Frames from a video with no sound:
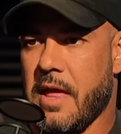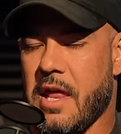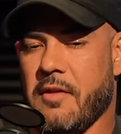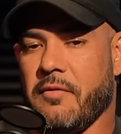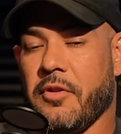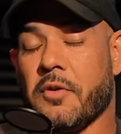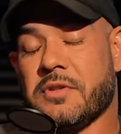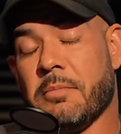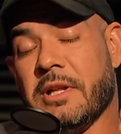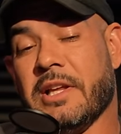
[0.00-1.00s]
And it,
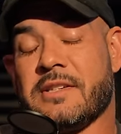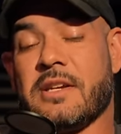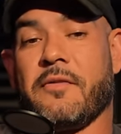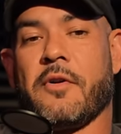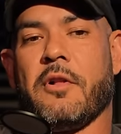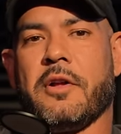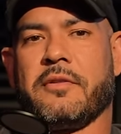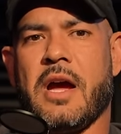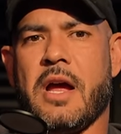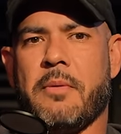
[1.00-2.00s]
those that have been listening for a long
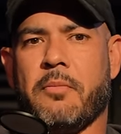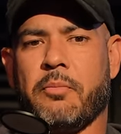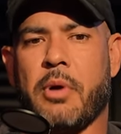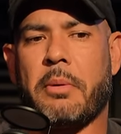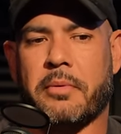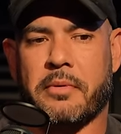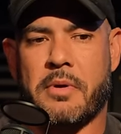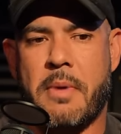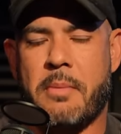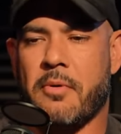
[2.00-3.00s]
time probably
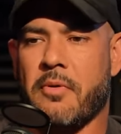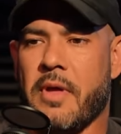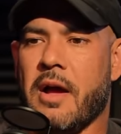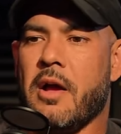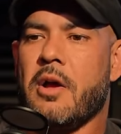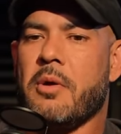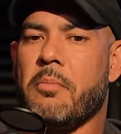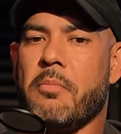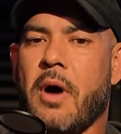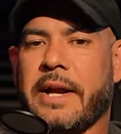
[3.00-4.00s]
remember that
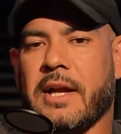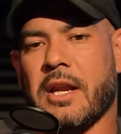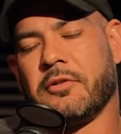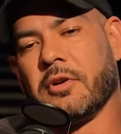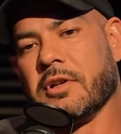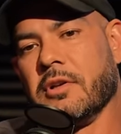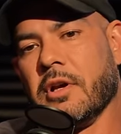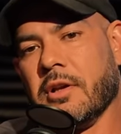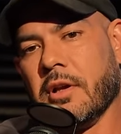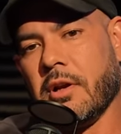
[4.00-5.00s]
I kind of took a,
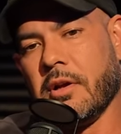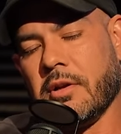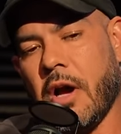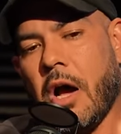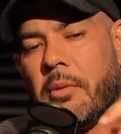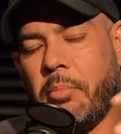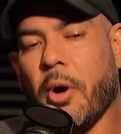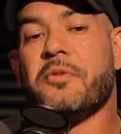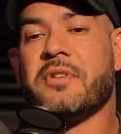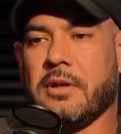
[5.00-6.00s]
an, an
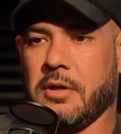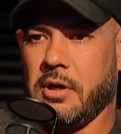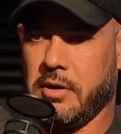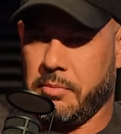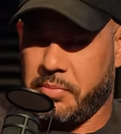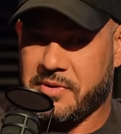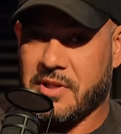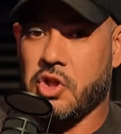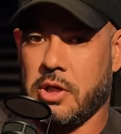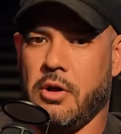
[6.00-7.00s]
opposing uh,
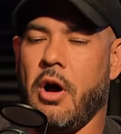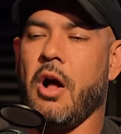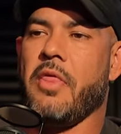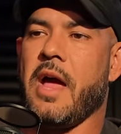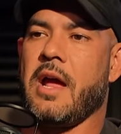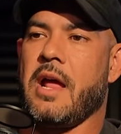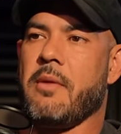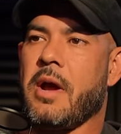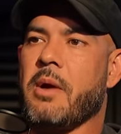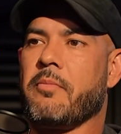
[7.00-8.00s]
position on that.
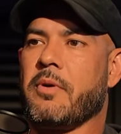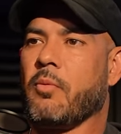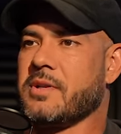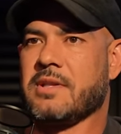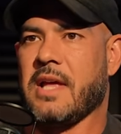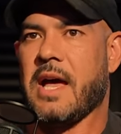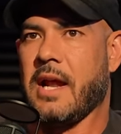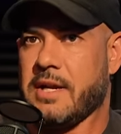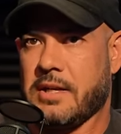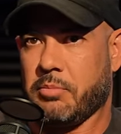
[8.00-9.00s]
And my it wasn't that
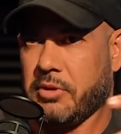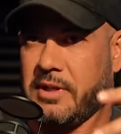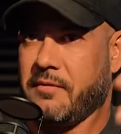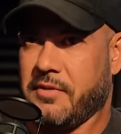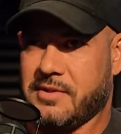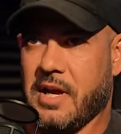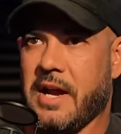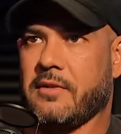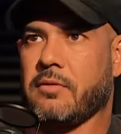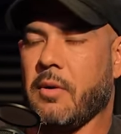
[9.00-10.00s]
I didn't believe the
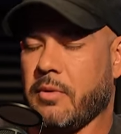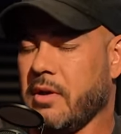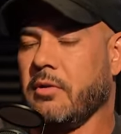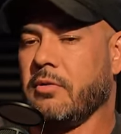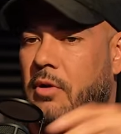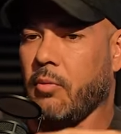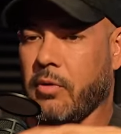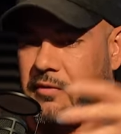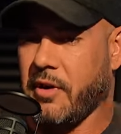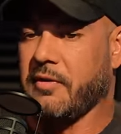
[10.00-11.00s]
science, right? We
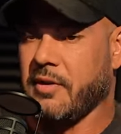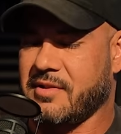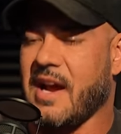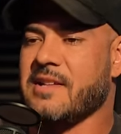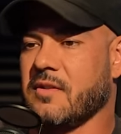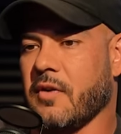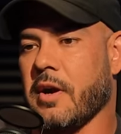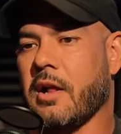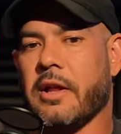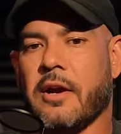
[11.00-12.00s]
were very the science is
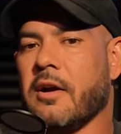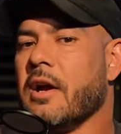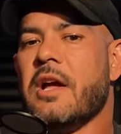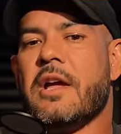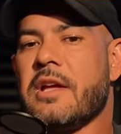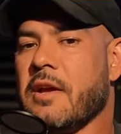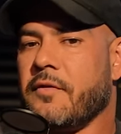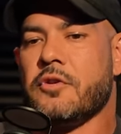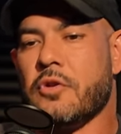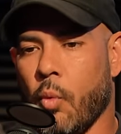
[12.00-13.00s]
very clear. If
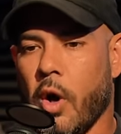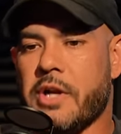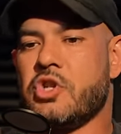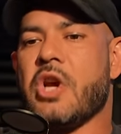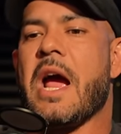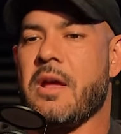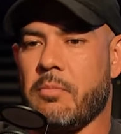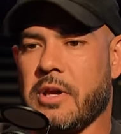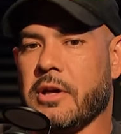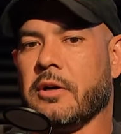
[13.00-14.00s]
you do one giant
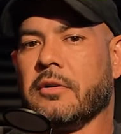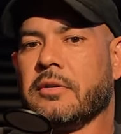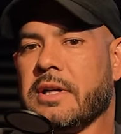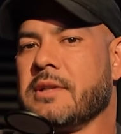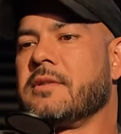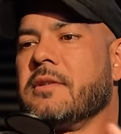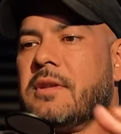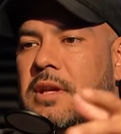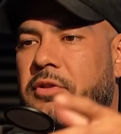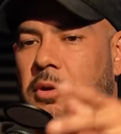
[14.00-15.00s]
meal, it's
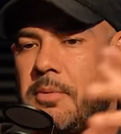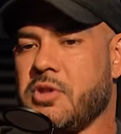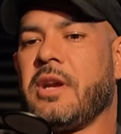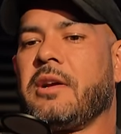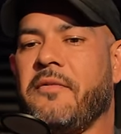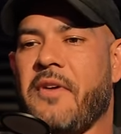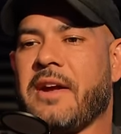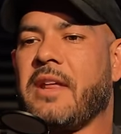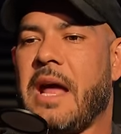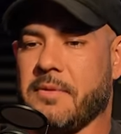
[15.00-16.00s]
the thermogenic
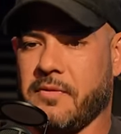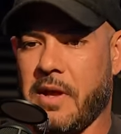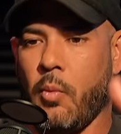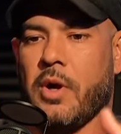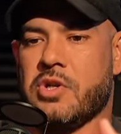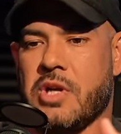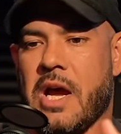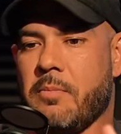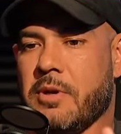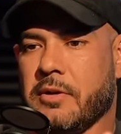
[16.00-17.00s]
effect that happens from that one
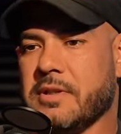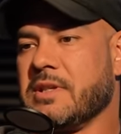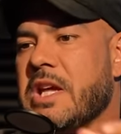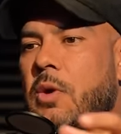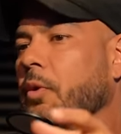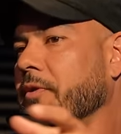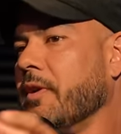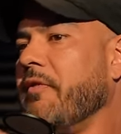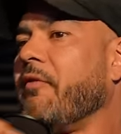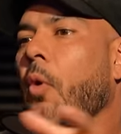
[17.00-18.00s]
giant meal is equal
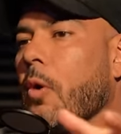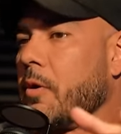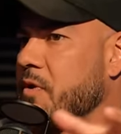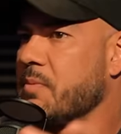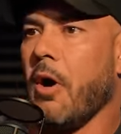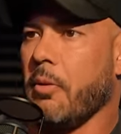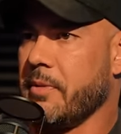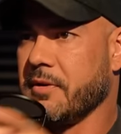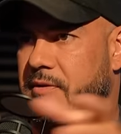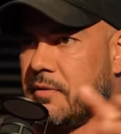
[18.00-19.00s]
to four small
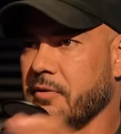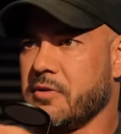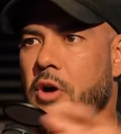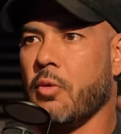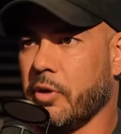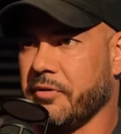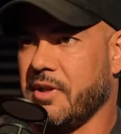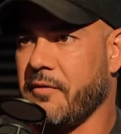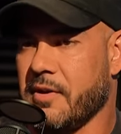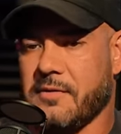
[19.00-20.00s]
meals. So there's no real
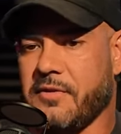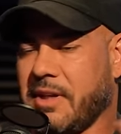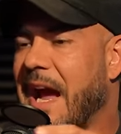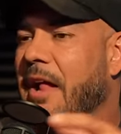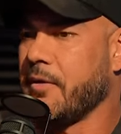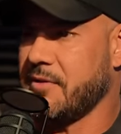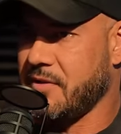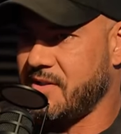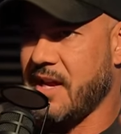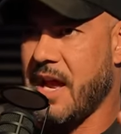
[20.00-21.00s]
difference. If the calories are
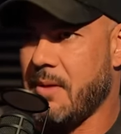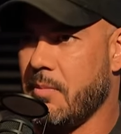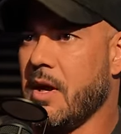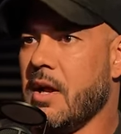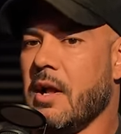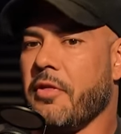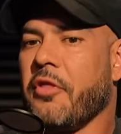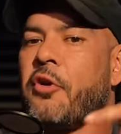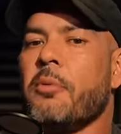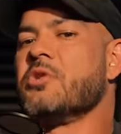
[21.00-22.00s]
the same, the
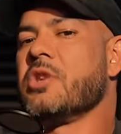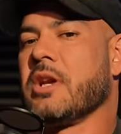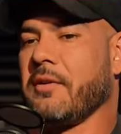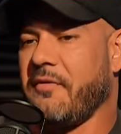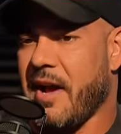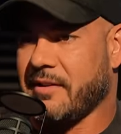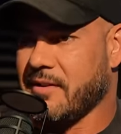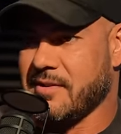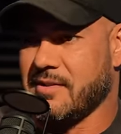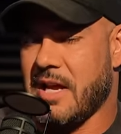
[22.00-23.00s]
thermogenic effect
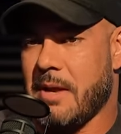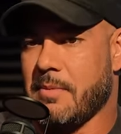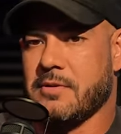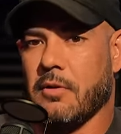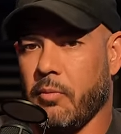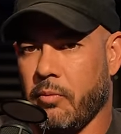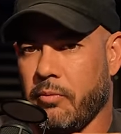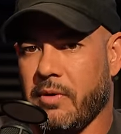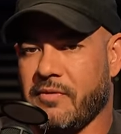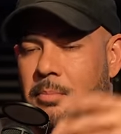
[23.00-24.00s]
is the same. And so
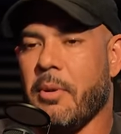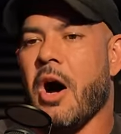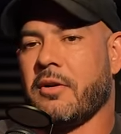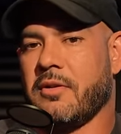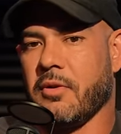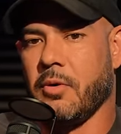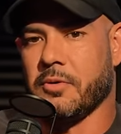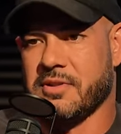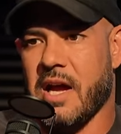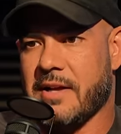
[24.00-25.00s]
we've debunked the
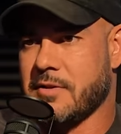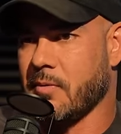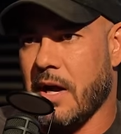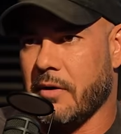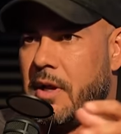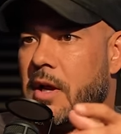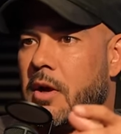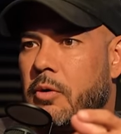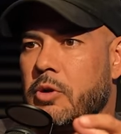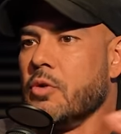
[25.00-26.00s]
whole science around
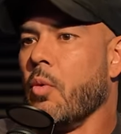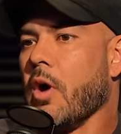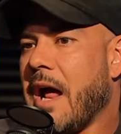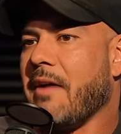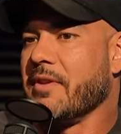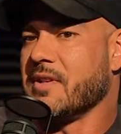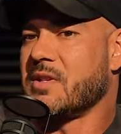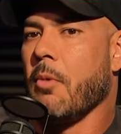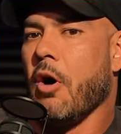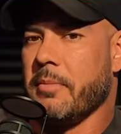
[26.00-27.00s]
you want to have these
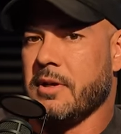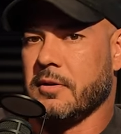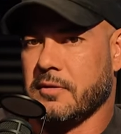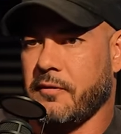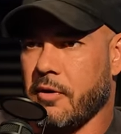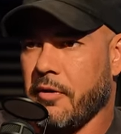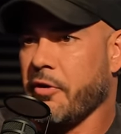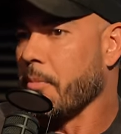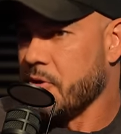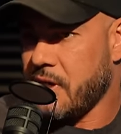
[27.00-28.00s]
small meals for a
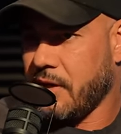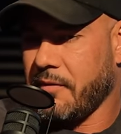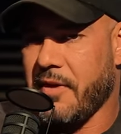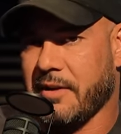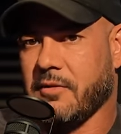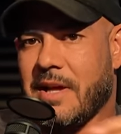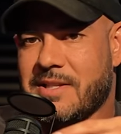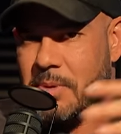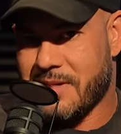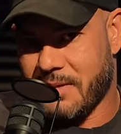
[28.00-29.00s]
thermogenic effect. So
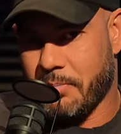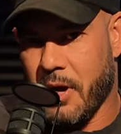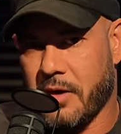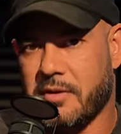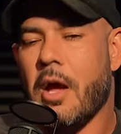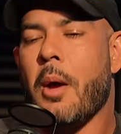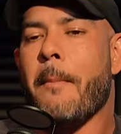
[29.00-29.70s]
that's been debunked.